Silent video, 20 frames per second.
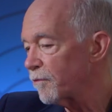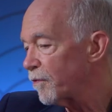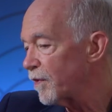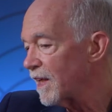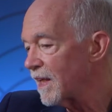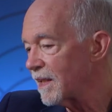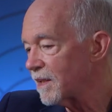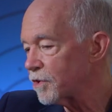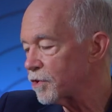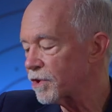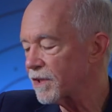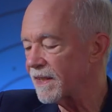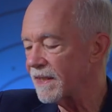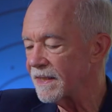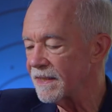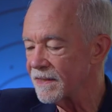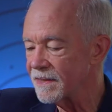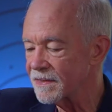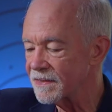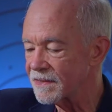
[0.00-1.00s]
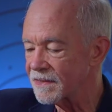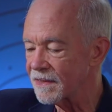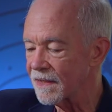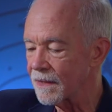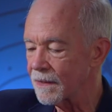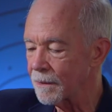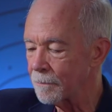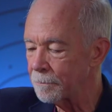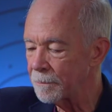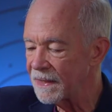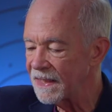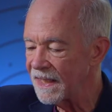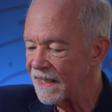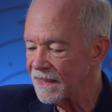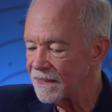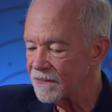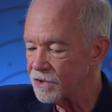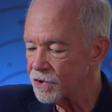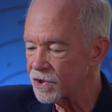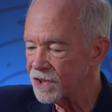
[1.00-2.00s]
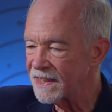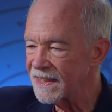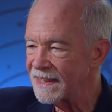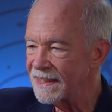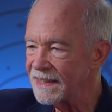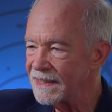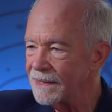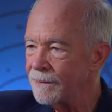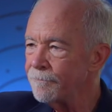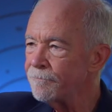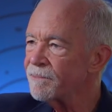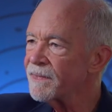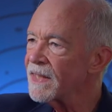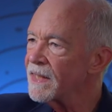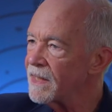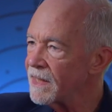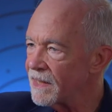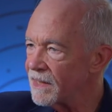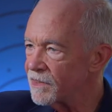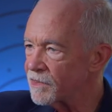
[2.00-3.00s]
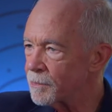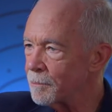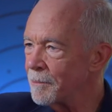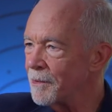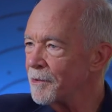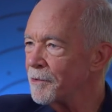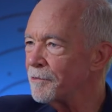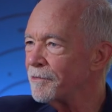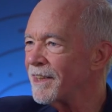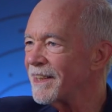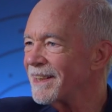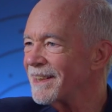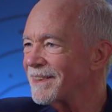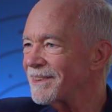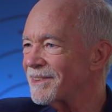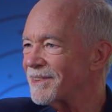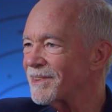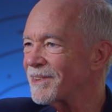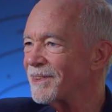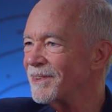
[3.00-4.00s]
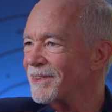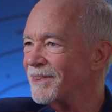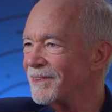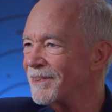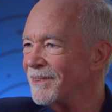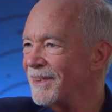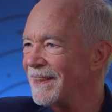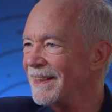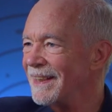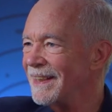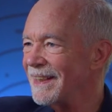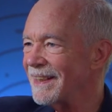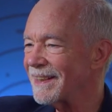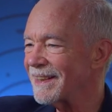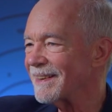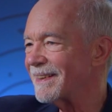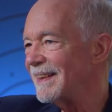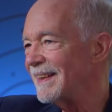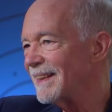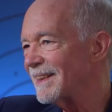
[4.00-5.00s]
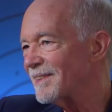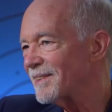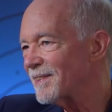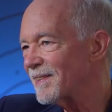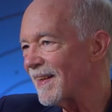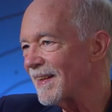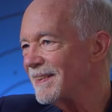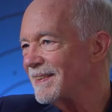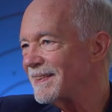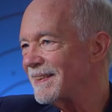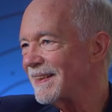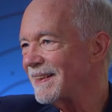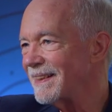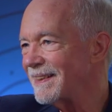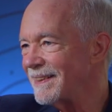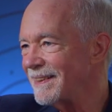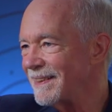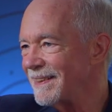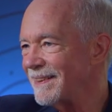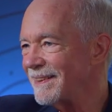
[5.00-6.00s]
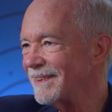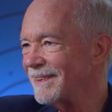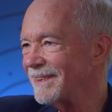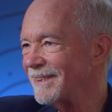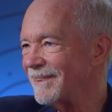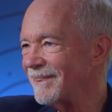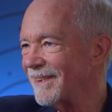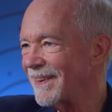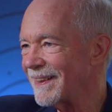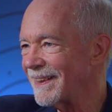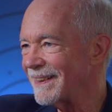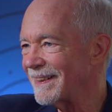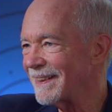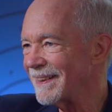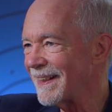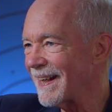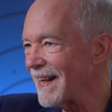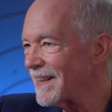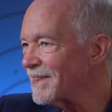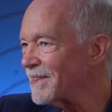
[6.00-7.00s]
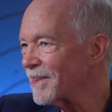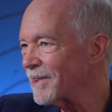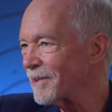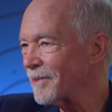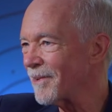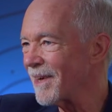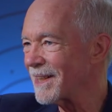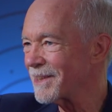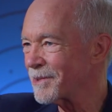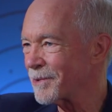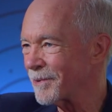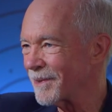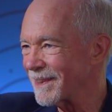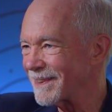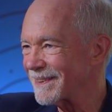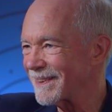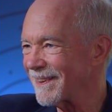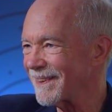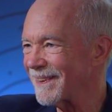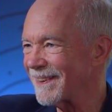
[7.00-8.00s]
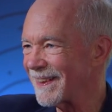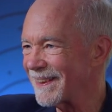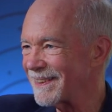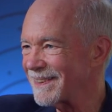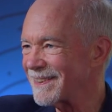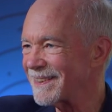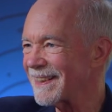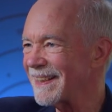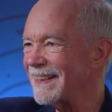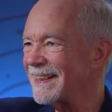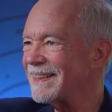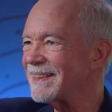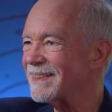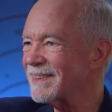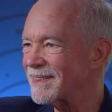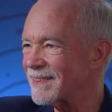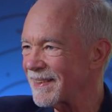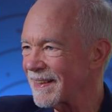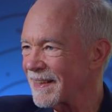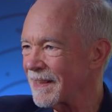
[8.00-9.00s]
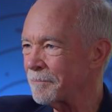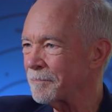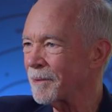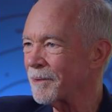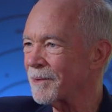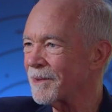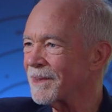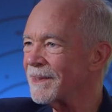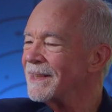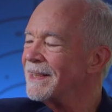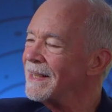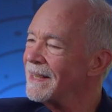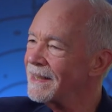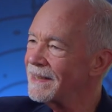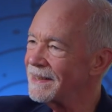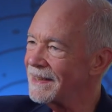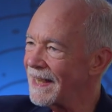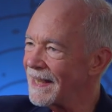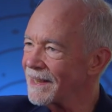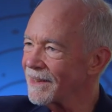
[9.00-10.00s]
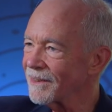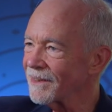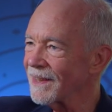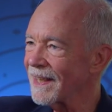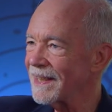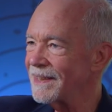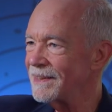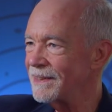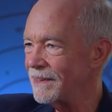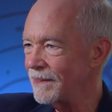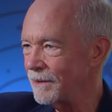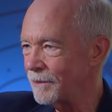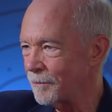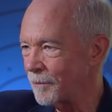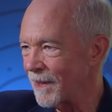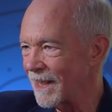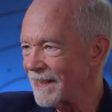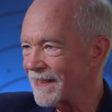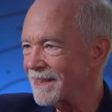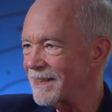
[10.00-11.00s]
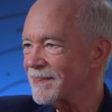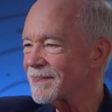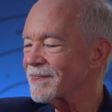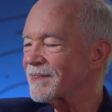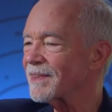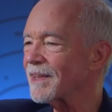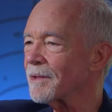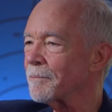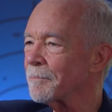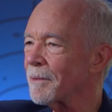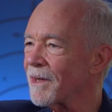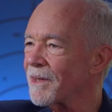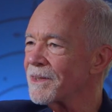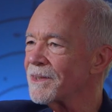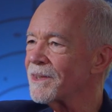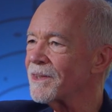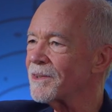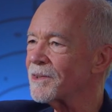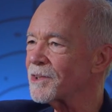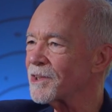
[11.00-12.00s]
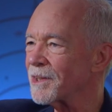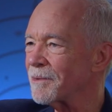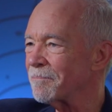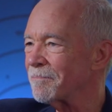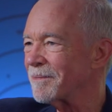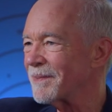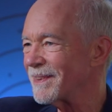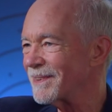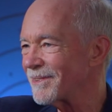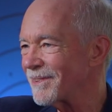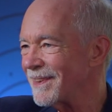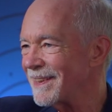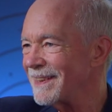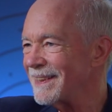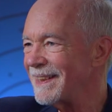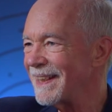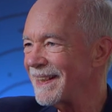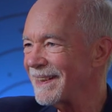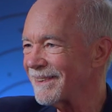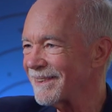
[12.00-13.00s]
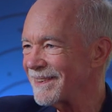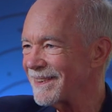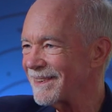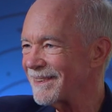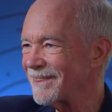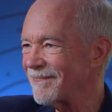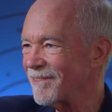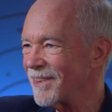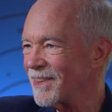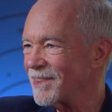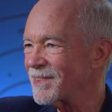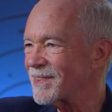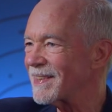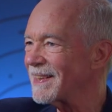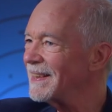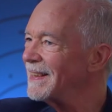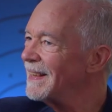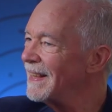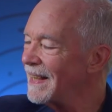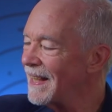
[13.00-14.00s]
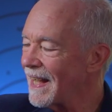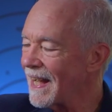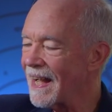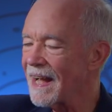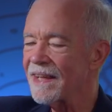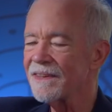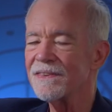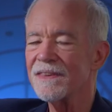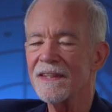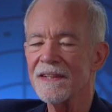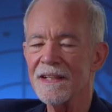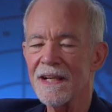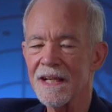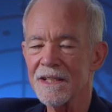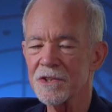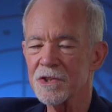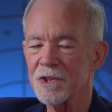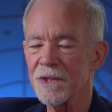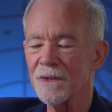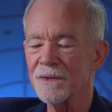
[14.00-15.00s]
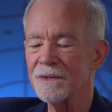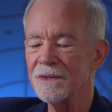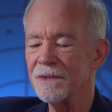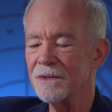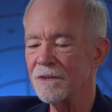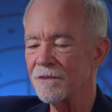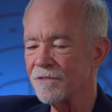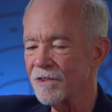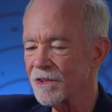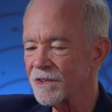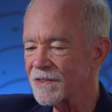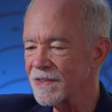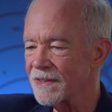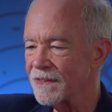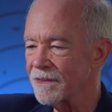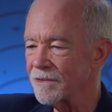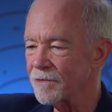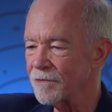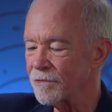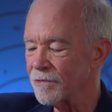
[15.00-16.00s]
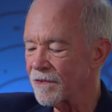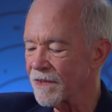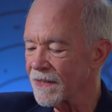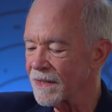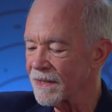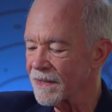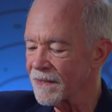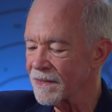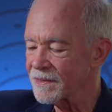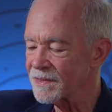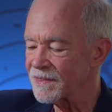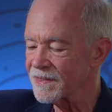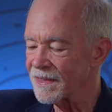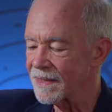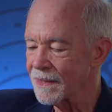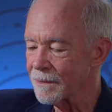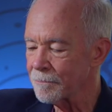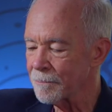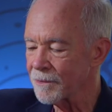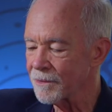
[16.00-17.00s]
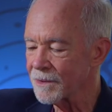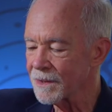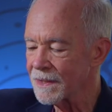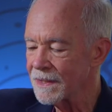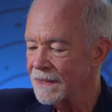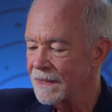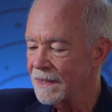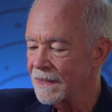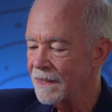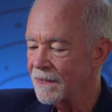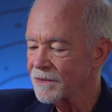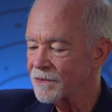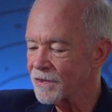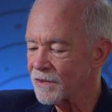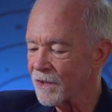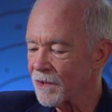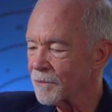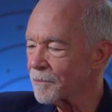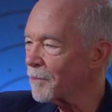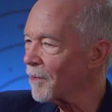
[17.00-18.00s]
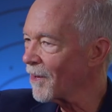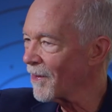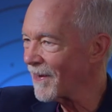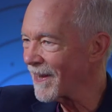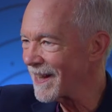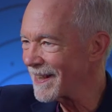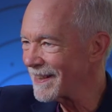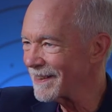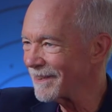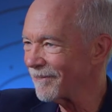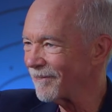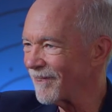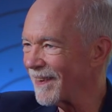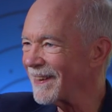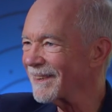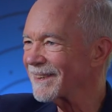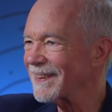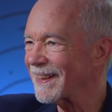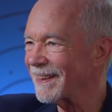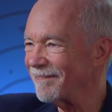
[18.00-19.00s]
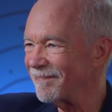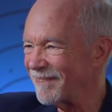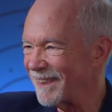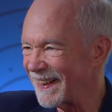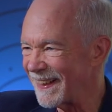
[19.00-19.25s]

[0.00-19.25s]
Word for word: finished his uh, PhD. He's moving to uh, the exciting new uh, undergraduate college in Singapore, Yale N U S, a partnership between Yale University and the National University of uh, Singapore. So Rohan, welcome